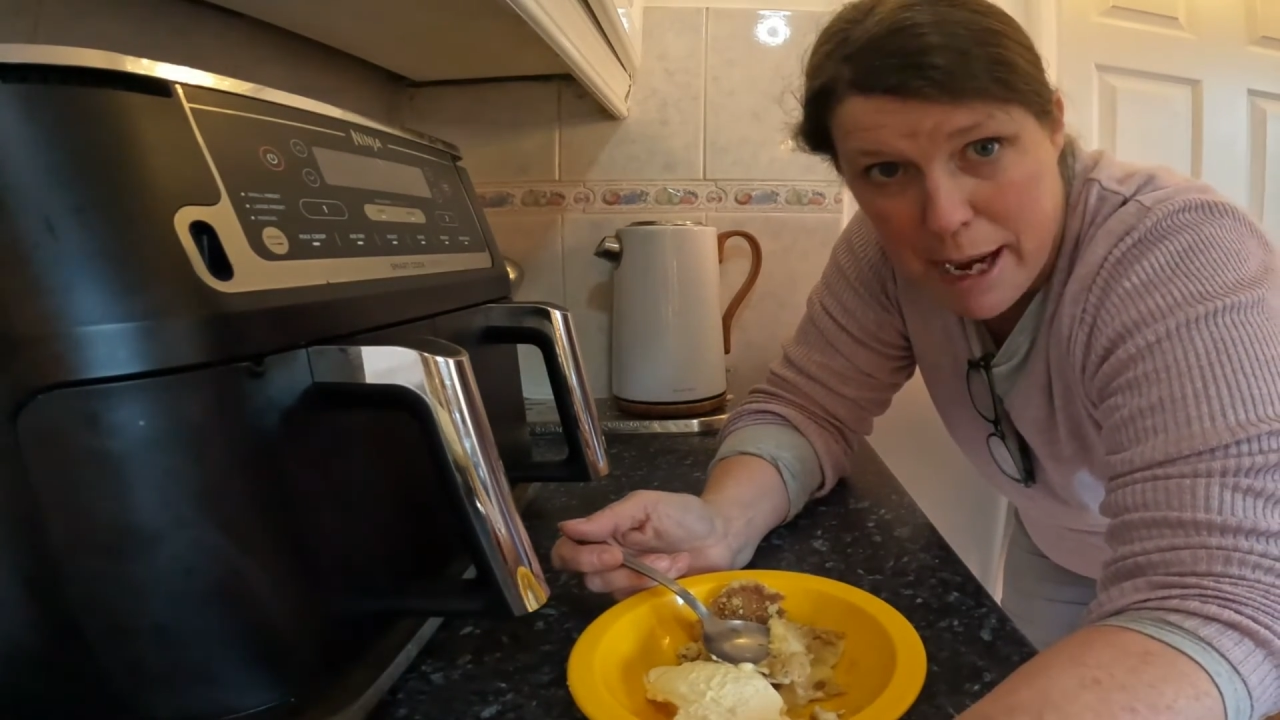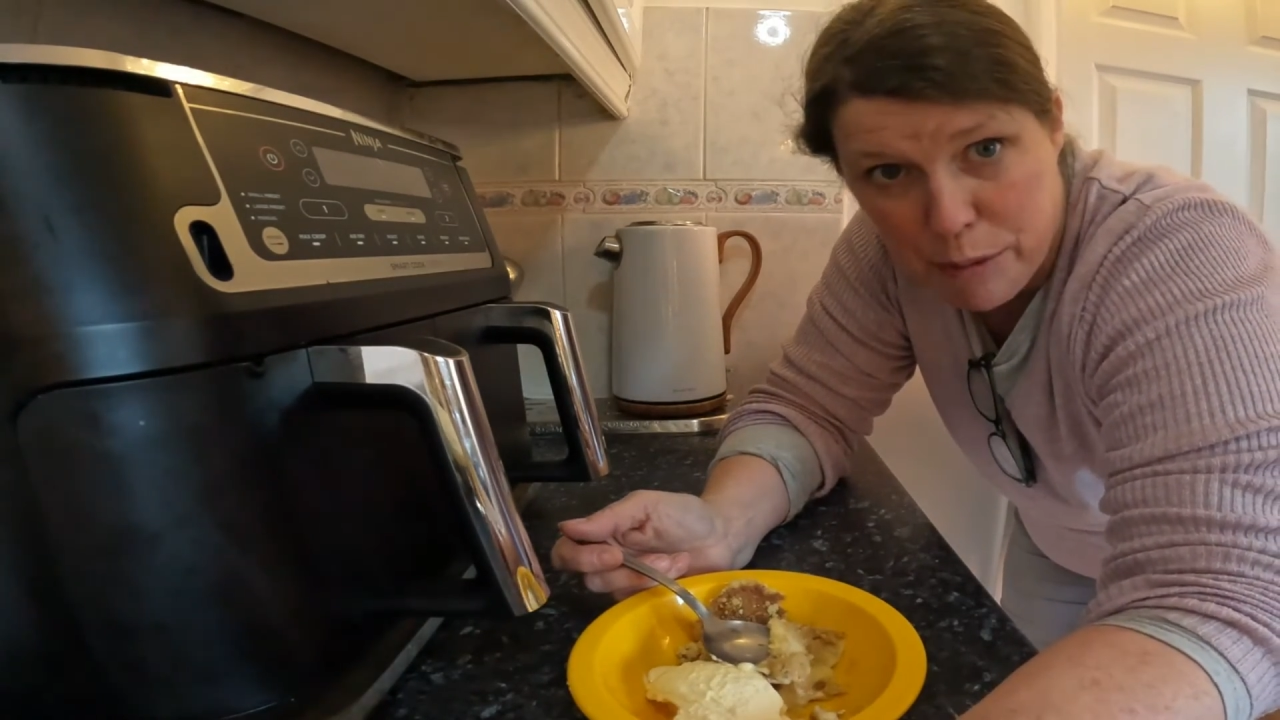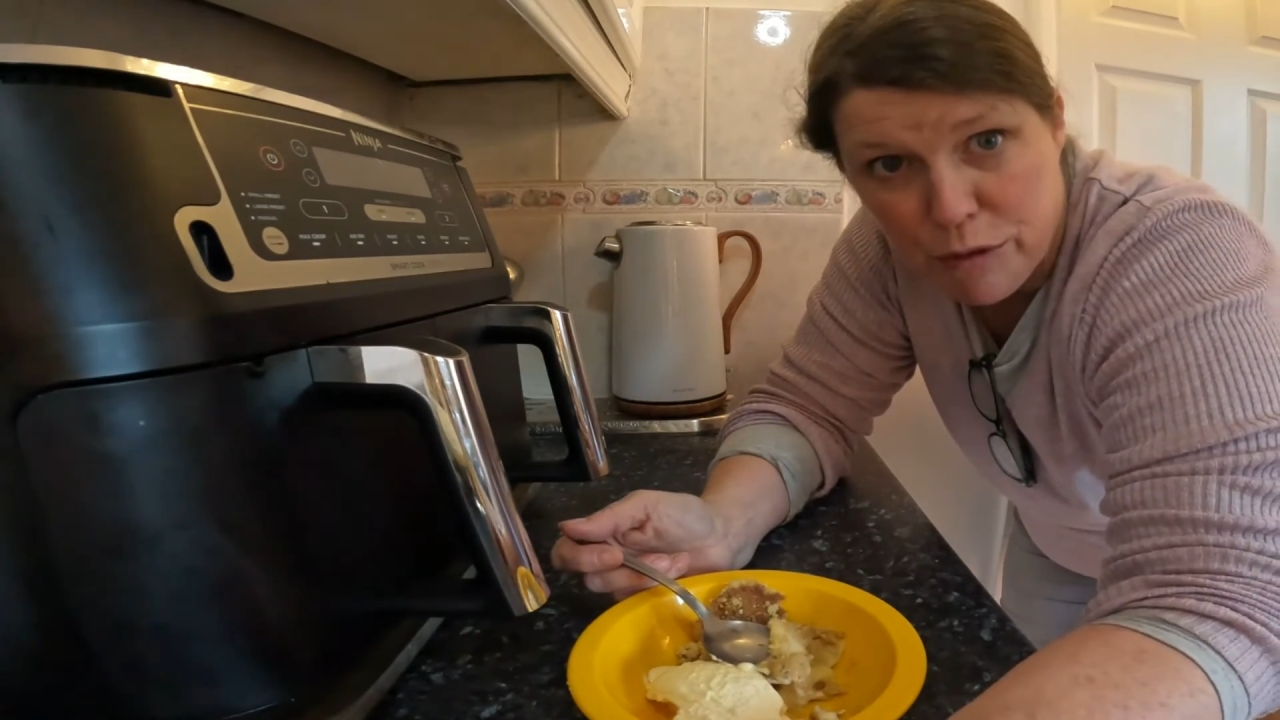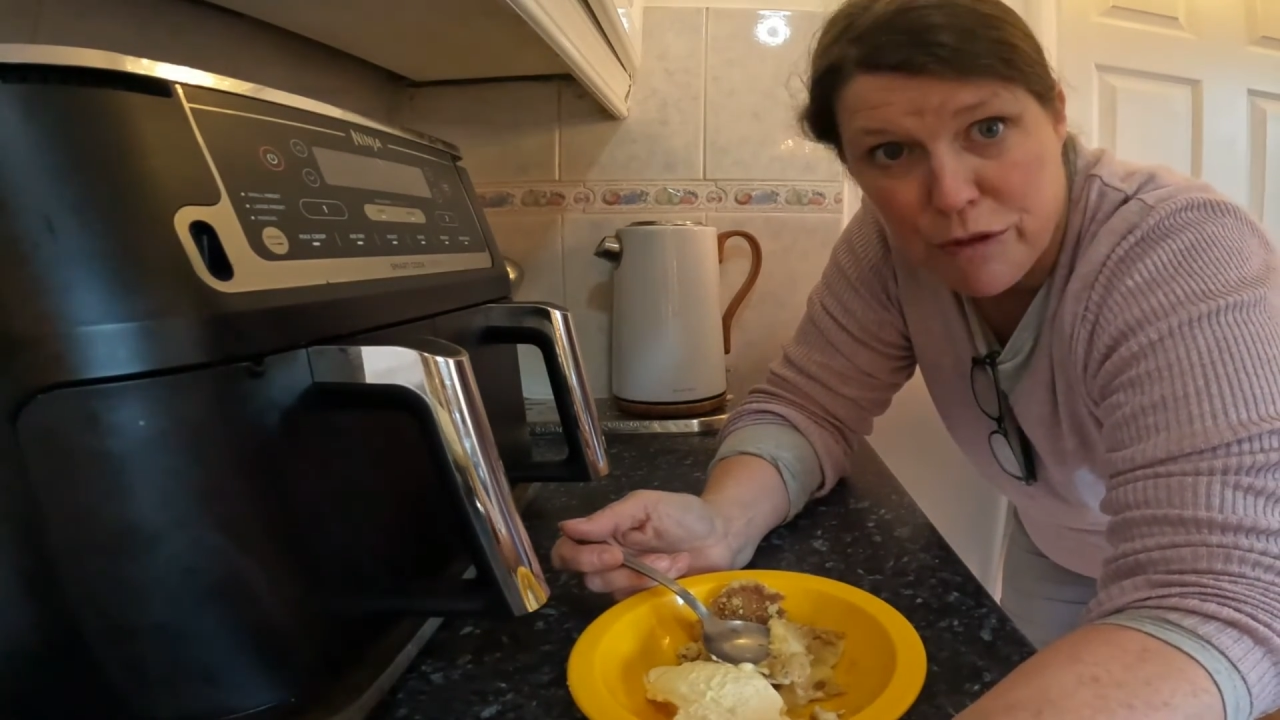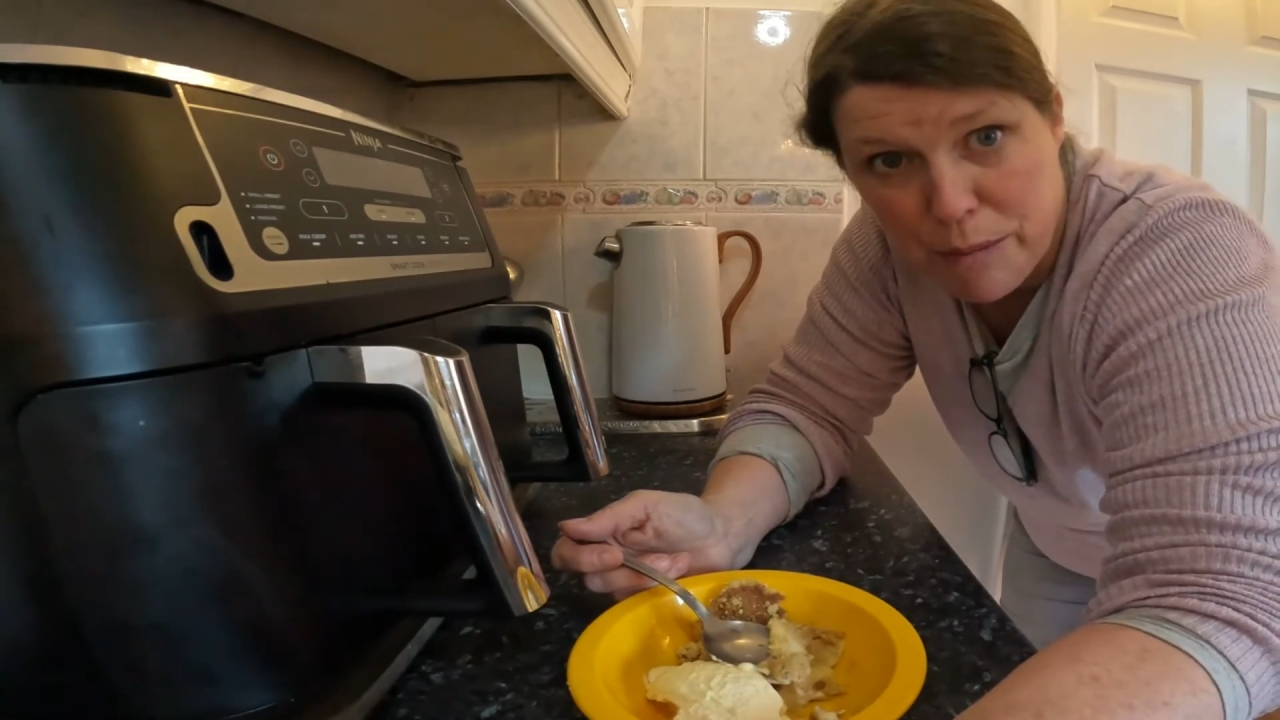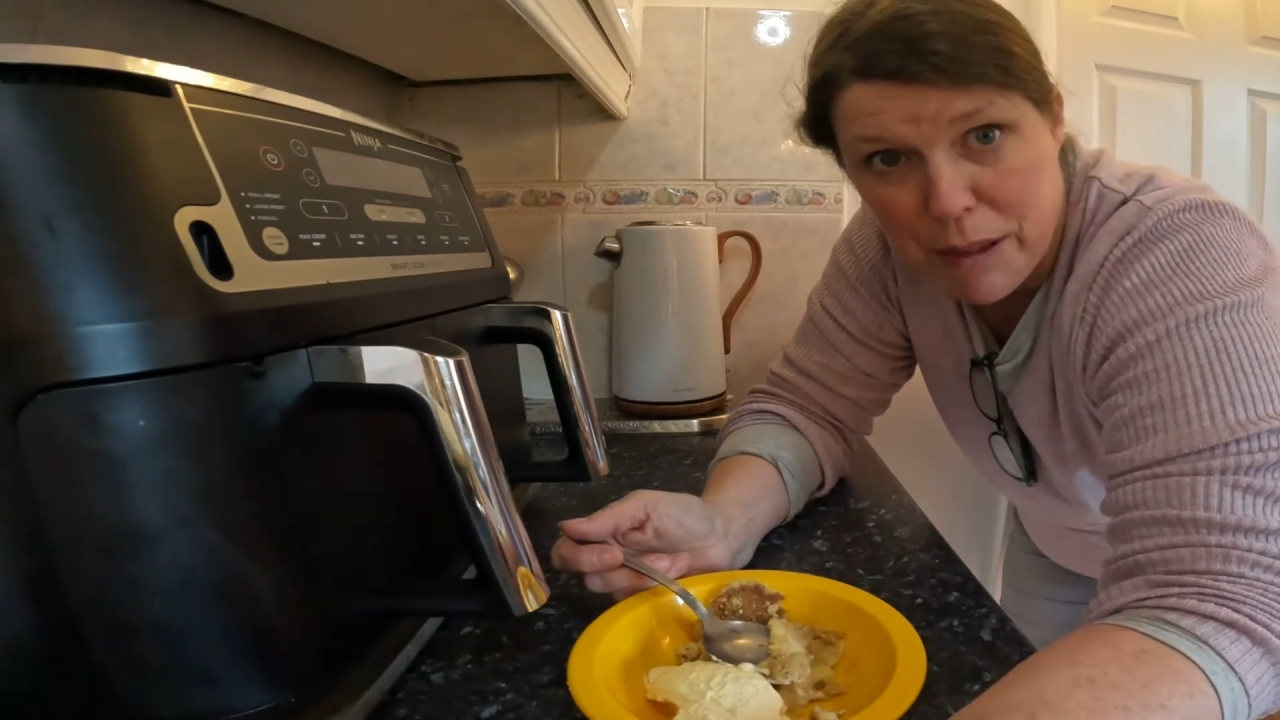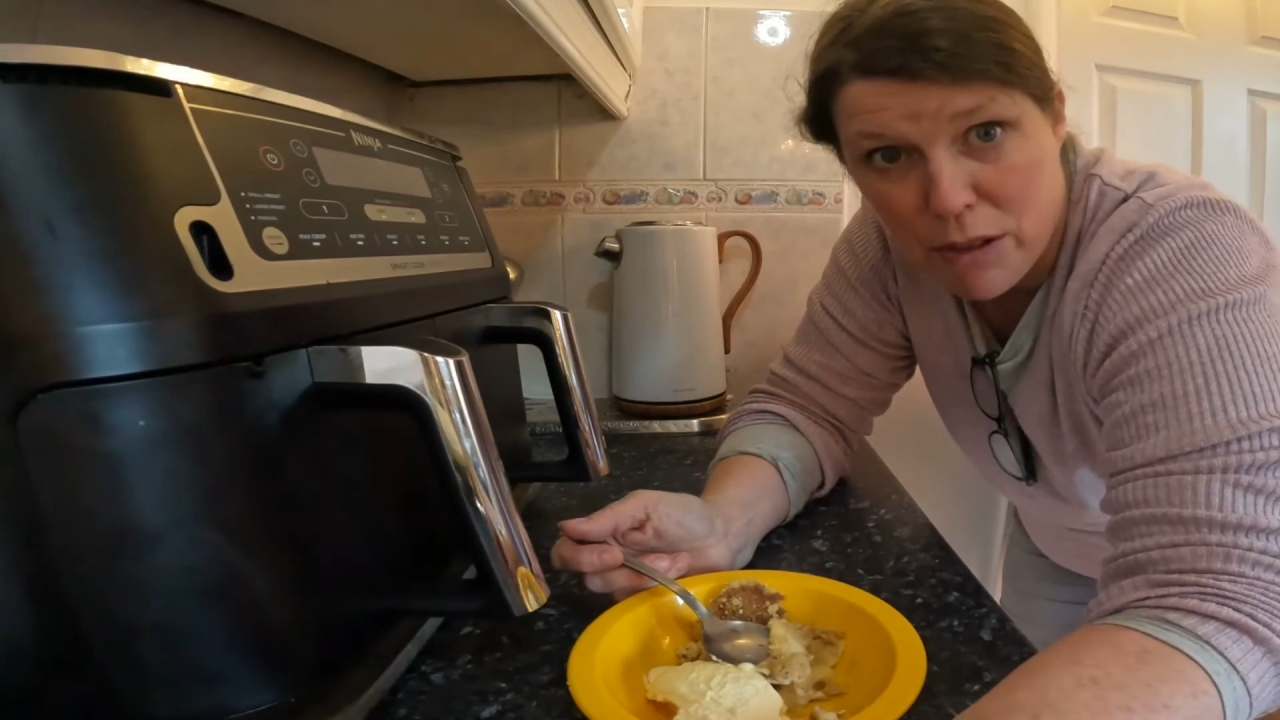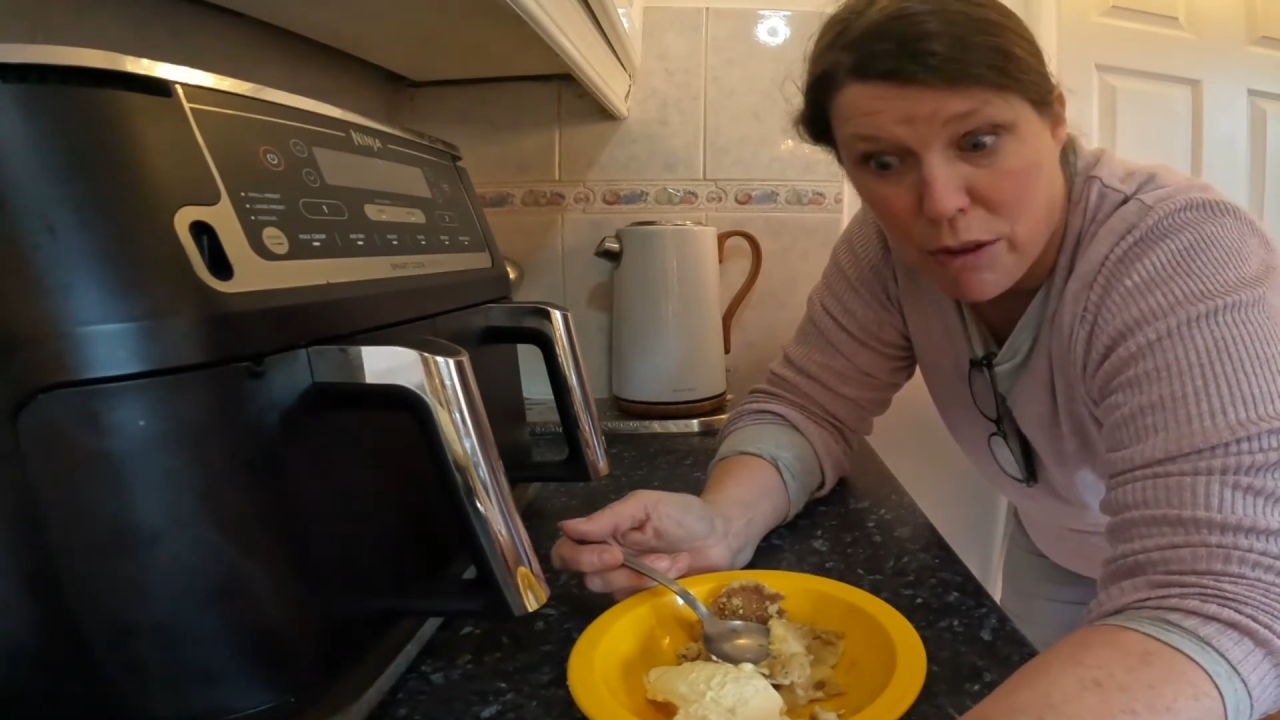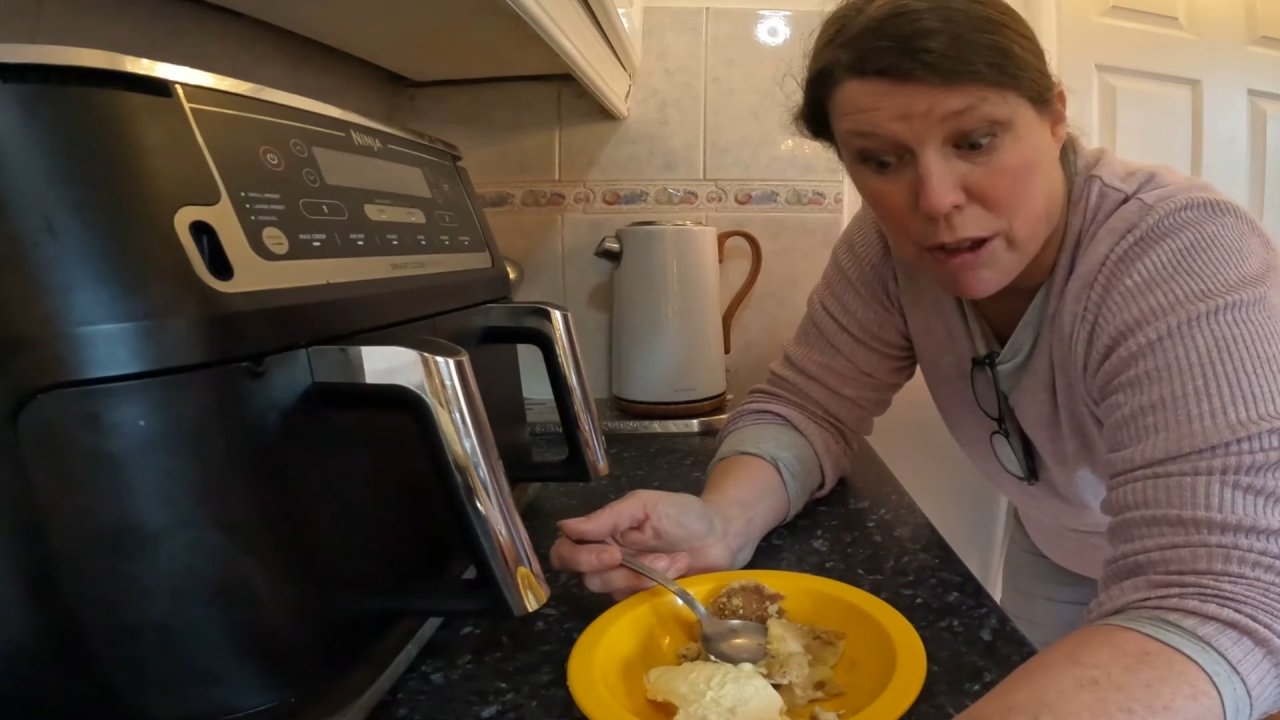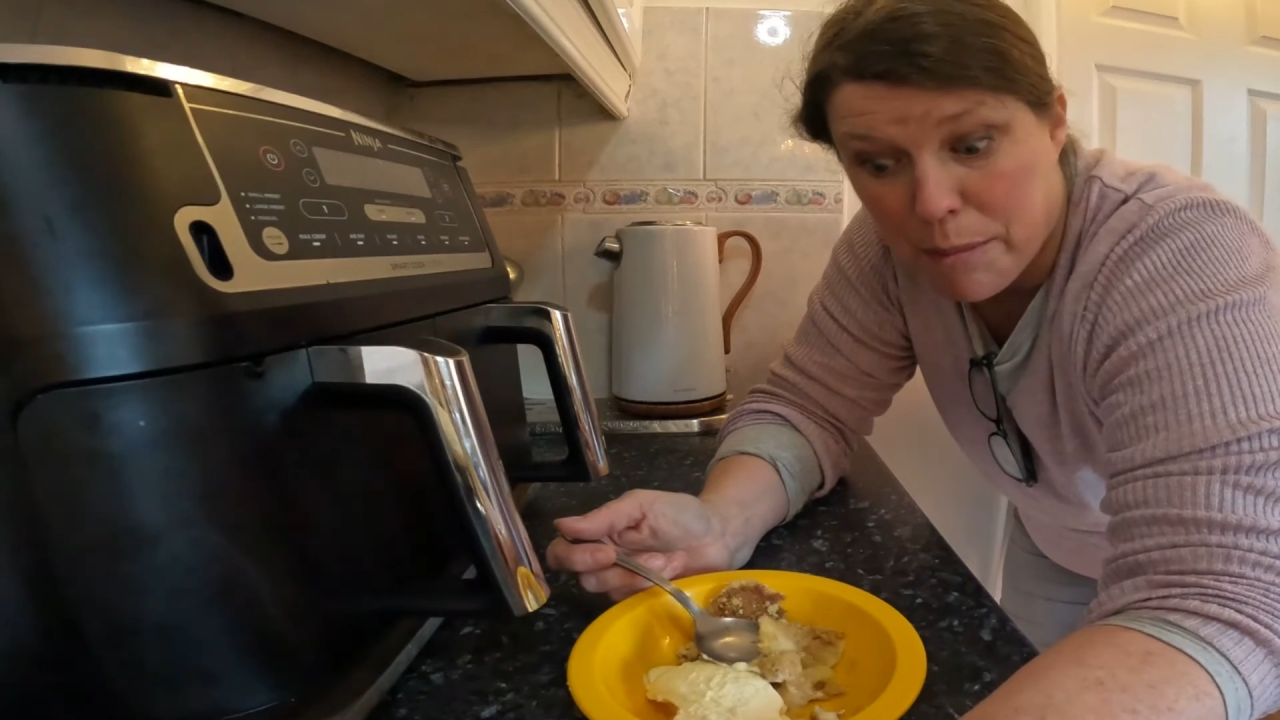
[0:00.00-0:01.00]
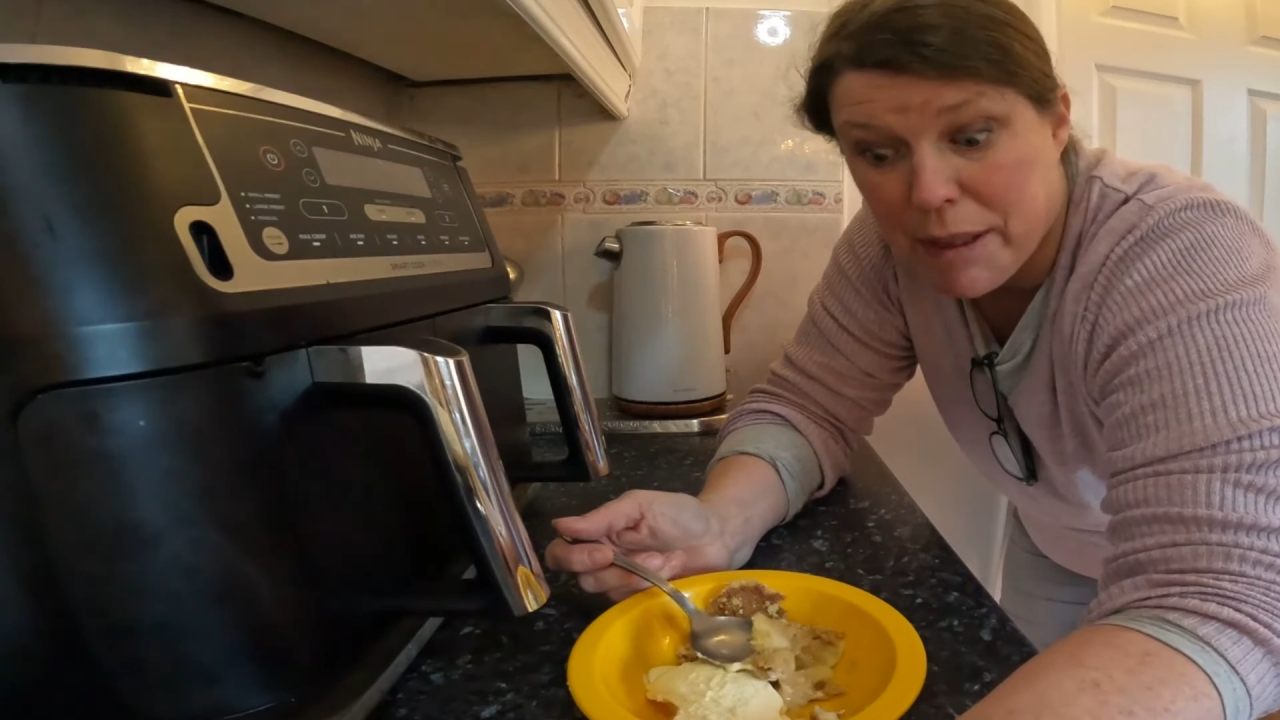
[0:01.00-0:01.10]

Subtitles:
apples for a bit longer,